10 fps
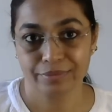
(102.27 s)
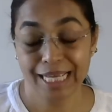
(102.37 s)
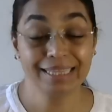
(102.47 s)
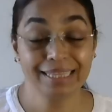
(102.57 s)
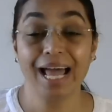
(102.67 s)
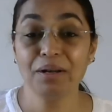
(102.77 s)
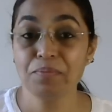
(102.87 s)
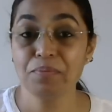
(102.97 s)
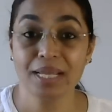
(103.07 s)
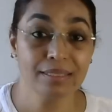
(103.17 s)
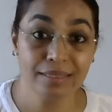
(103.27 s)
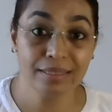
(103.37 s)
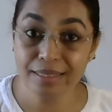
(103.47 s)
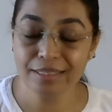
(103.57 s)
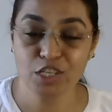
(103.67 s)
and that makes
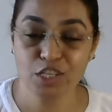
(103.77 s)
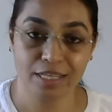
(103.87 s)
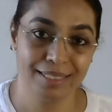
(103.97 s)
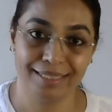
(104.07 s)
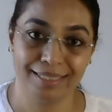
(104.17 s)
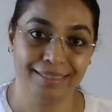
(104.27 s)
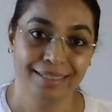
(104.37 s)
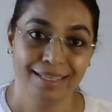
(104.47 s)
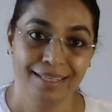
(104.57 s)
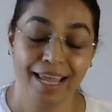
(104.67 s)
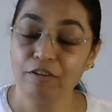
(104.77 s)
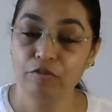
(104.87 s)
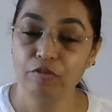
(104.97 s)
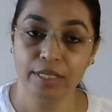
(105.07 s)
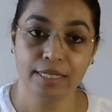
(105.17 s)
this transit and
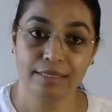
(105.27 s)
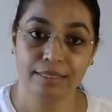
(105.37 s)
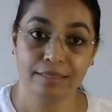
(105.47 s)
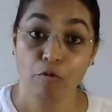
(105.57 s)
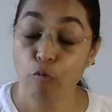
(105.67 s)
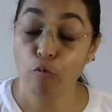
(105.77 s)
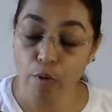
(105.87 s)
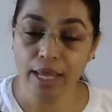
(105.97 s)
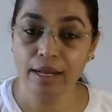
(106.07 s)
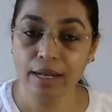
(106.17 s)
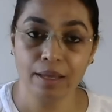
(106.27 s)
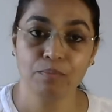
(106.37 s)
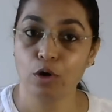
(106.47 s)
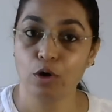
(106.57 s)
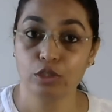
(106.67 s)
Venus very
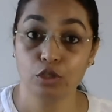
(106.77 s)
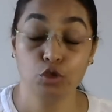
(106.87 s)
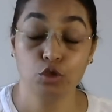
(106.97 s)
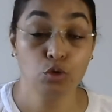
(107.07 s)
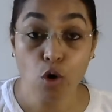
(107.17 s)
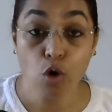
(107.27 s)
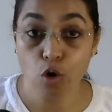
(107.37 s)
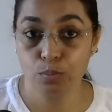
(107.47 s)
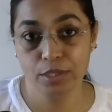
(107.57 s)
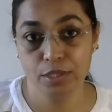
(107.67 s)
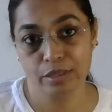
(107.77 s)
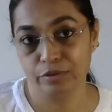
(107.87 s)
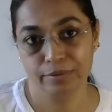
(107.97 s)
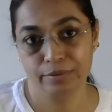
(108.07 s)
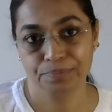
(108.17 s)
important to observe.